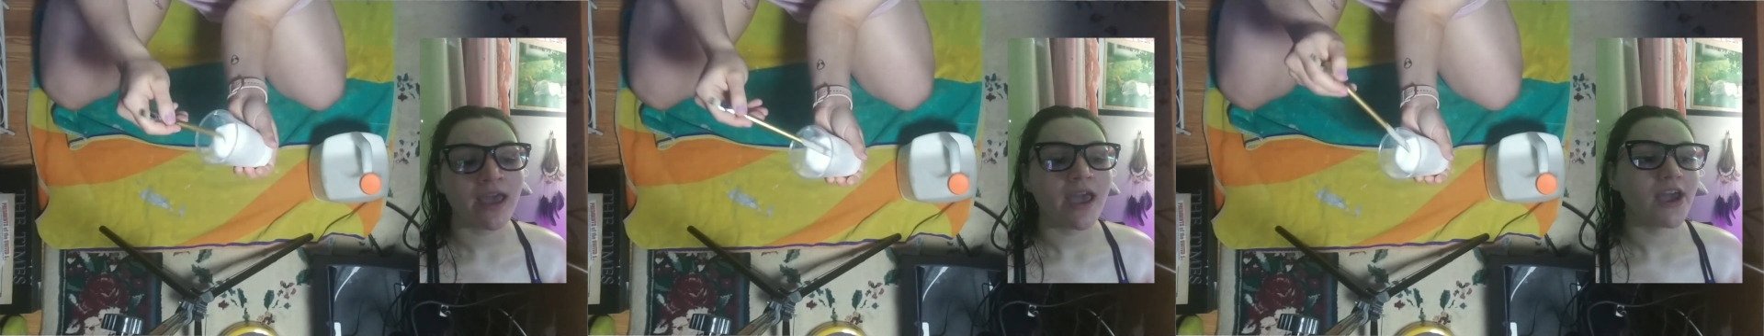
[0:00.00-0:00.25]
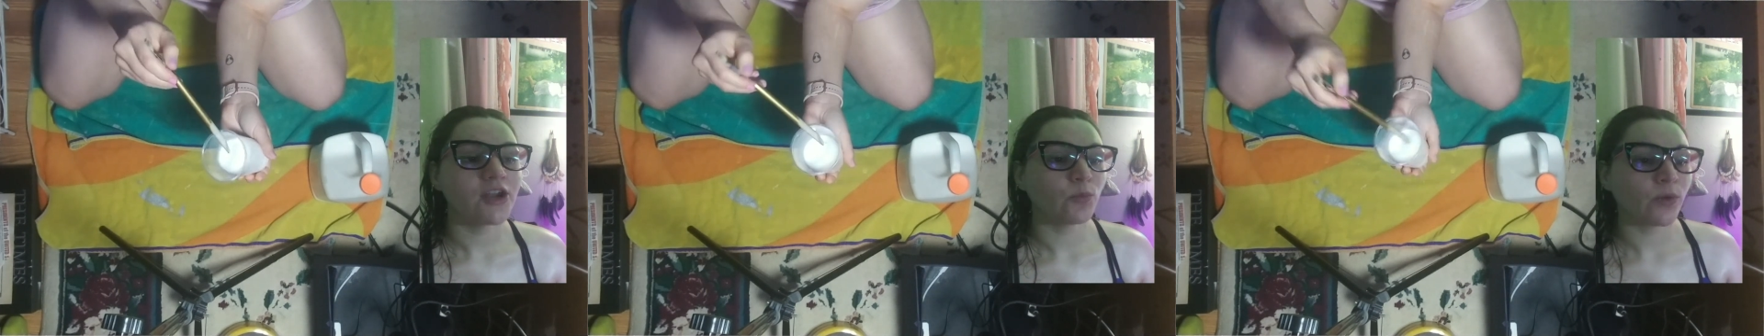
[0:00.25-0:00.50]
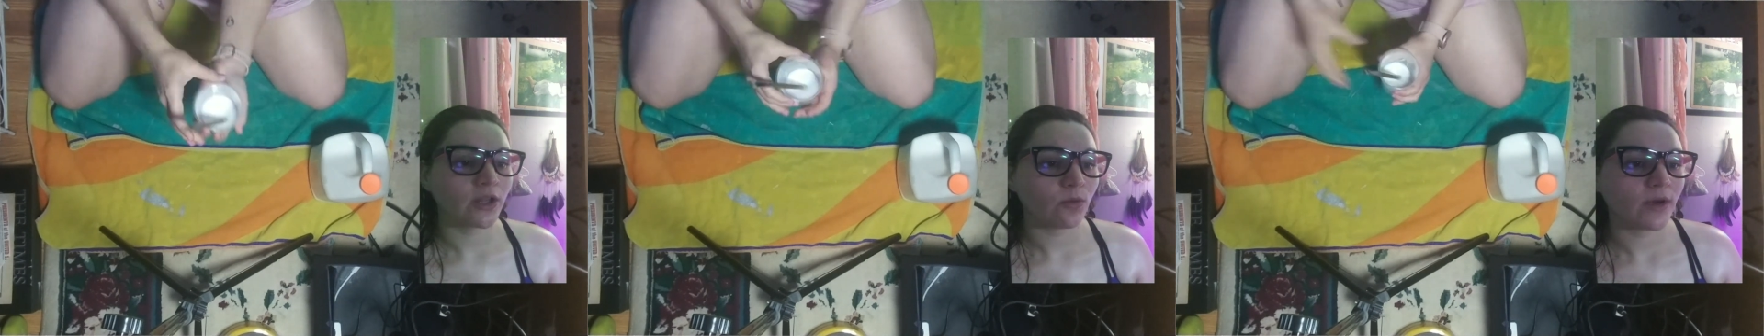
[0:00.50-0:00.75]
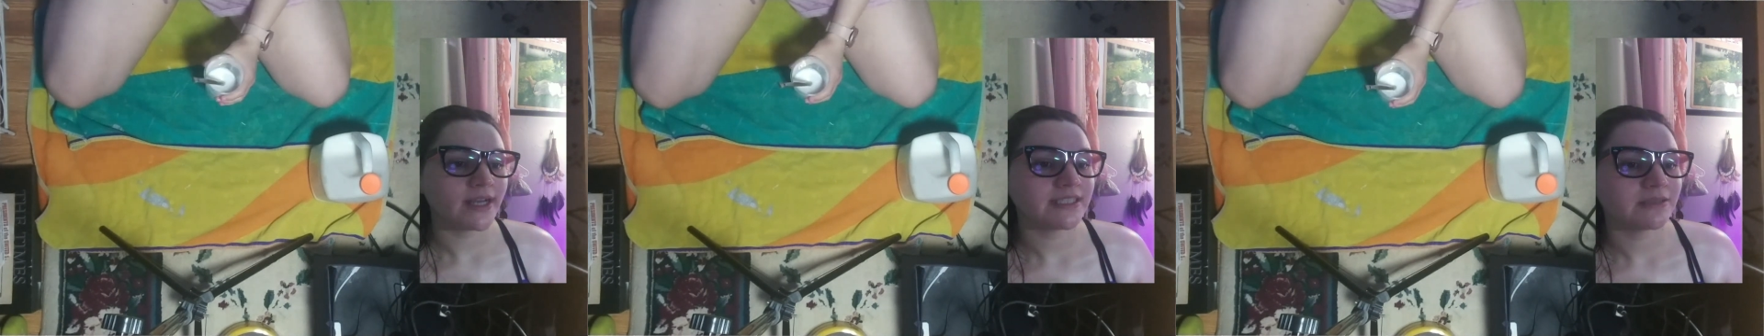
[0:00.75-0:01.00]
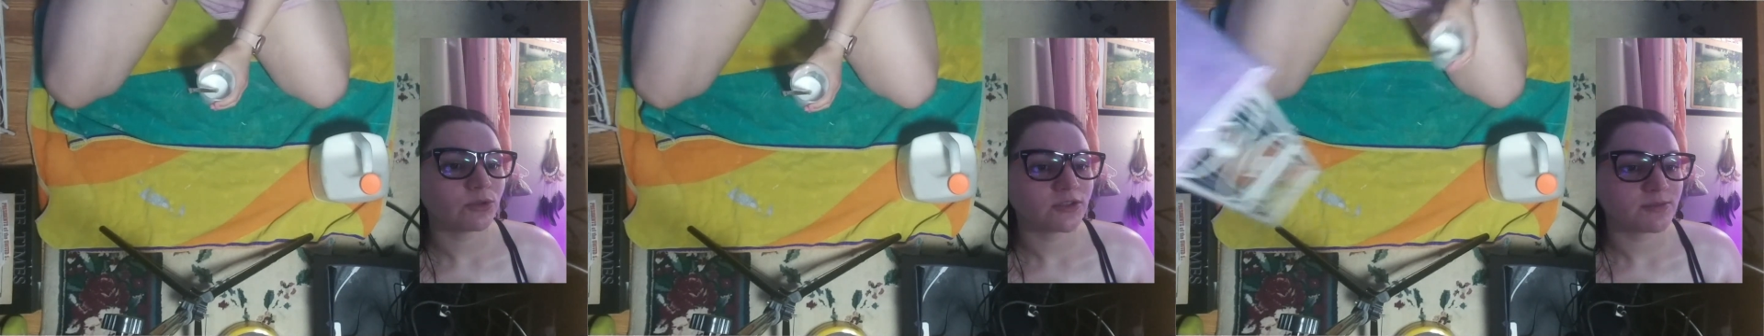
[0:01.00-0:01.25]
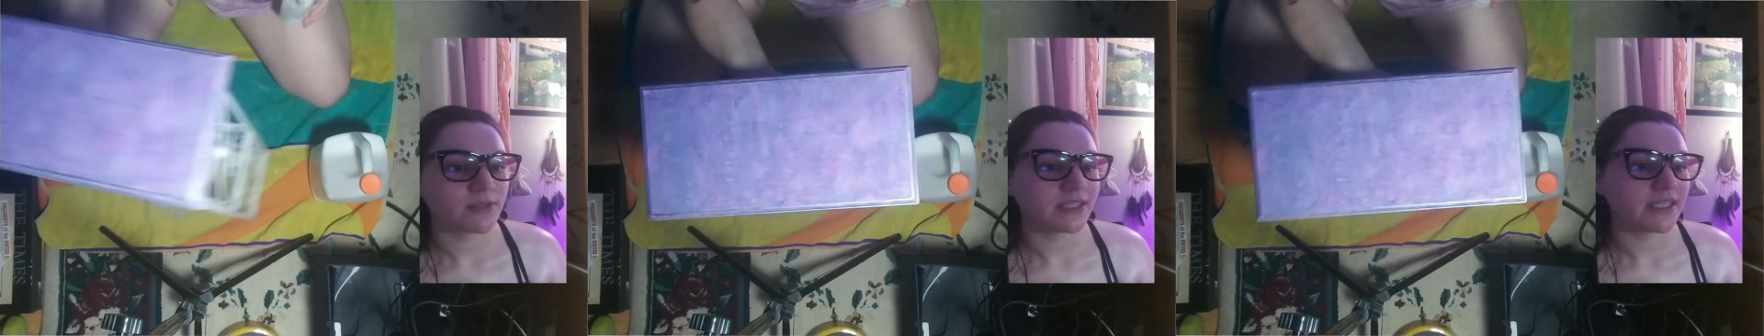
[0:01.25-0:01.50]
and it will wind up
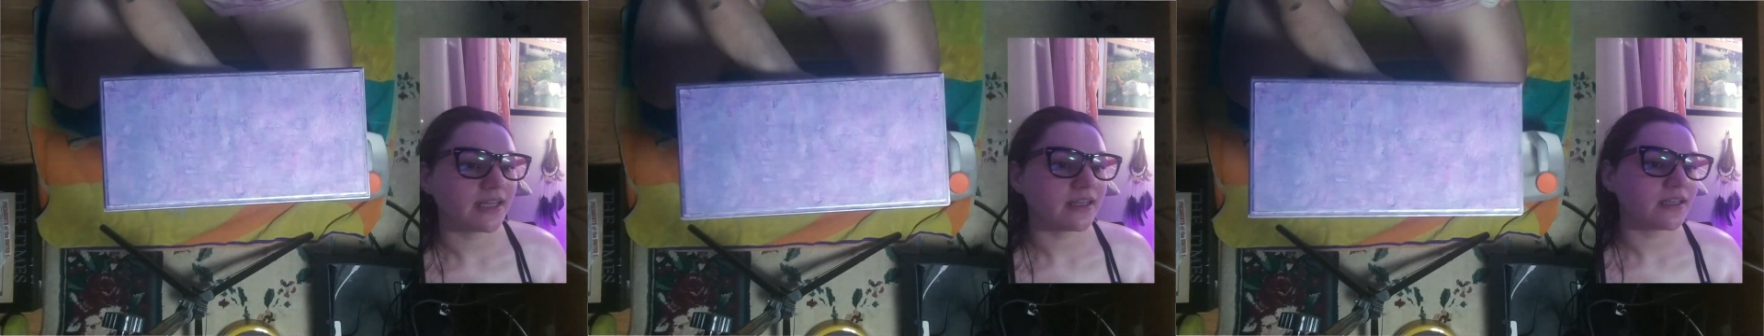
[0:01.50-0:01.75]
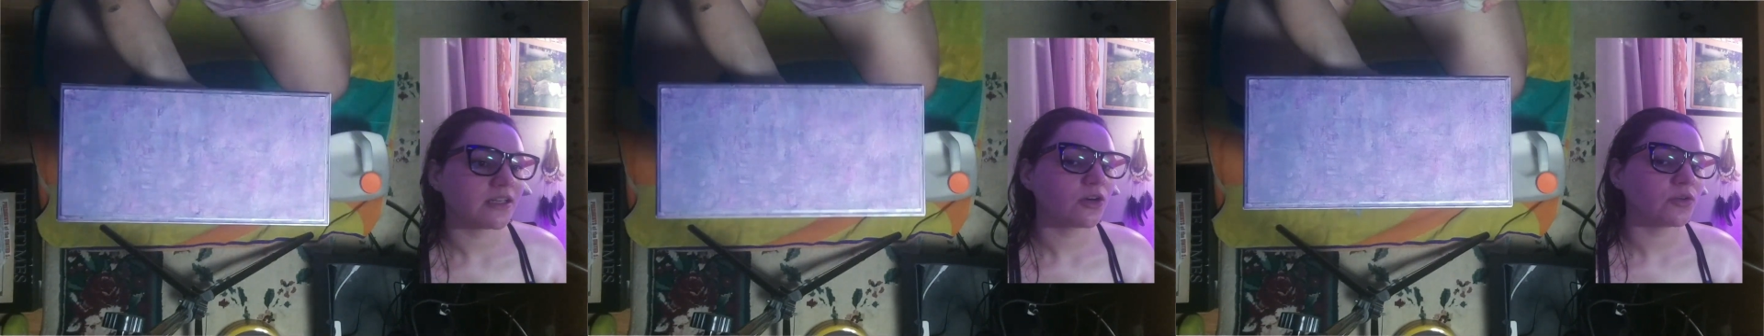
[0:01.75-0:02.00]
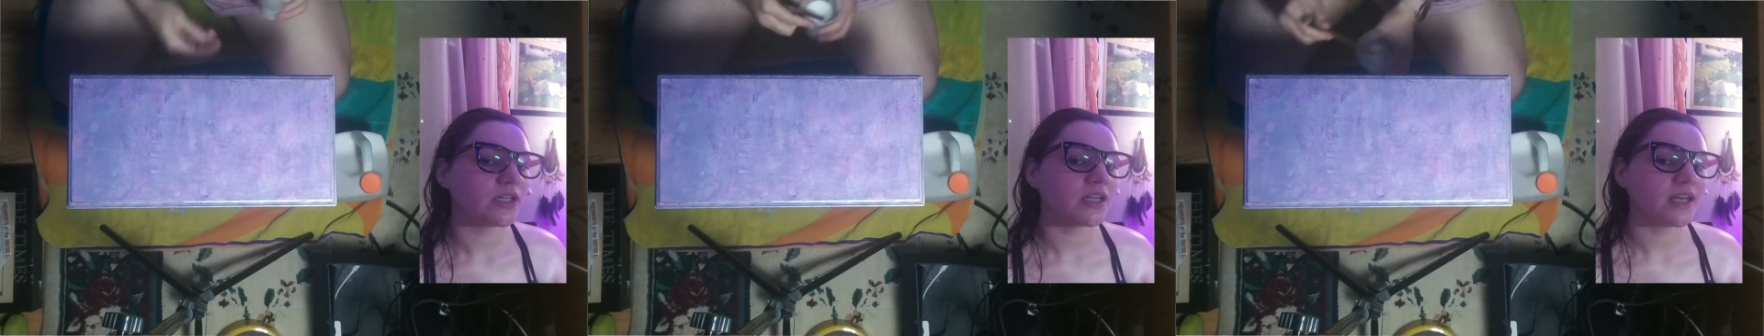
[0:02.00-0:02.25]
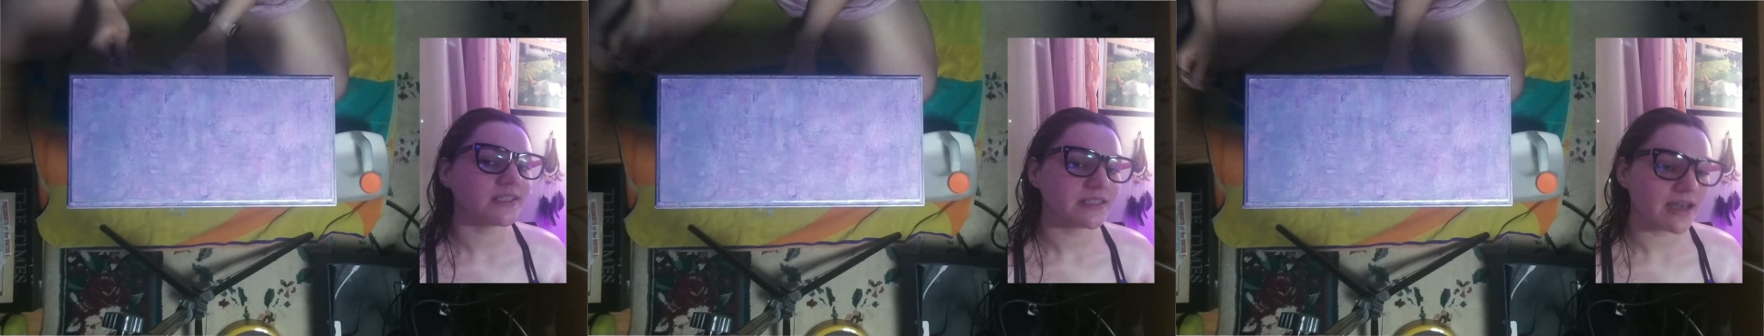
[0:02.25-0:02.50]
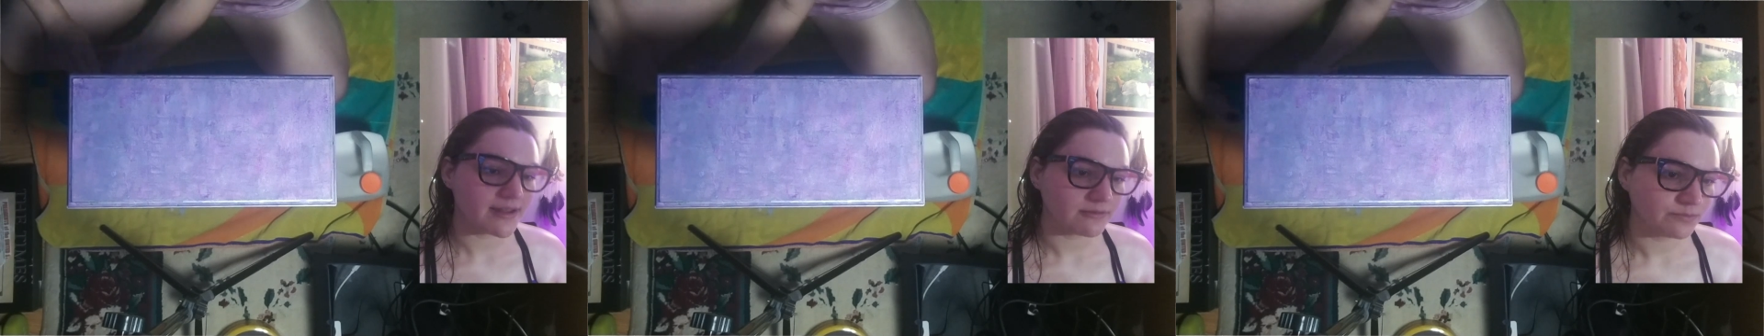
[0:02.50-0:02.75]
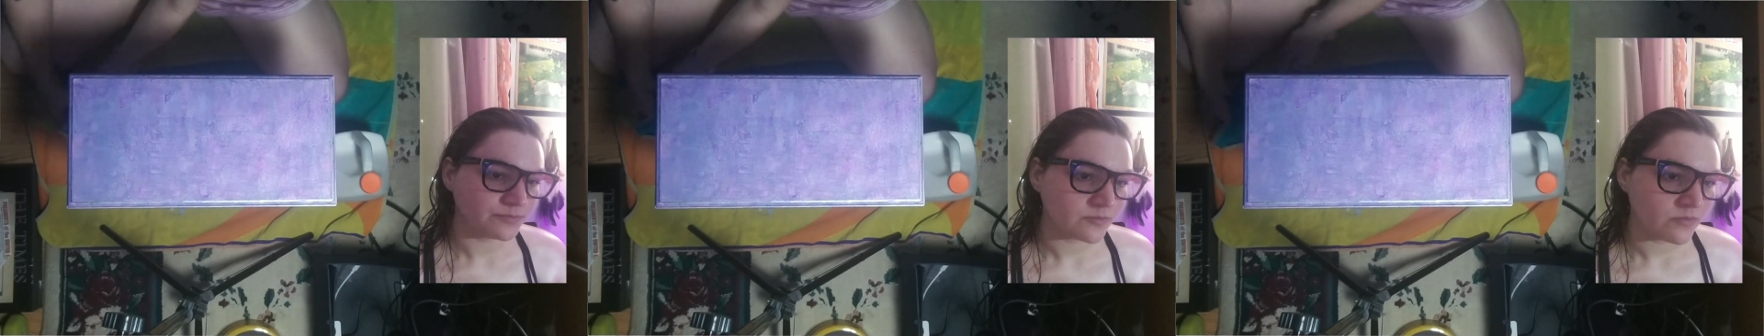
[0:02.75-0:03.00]
ultimately getting coated again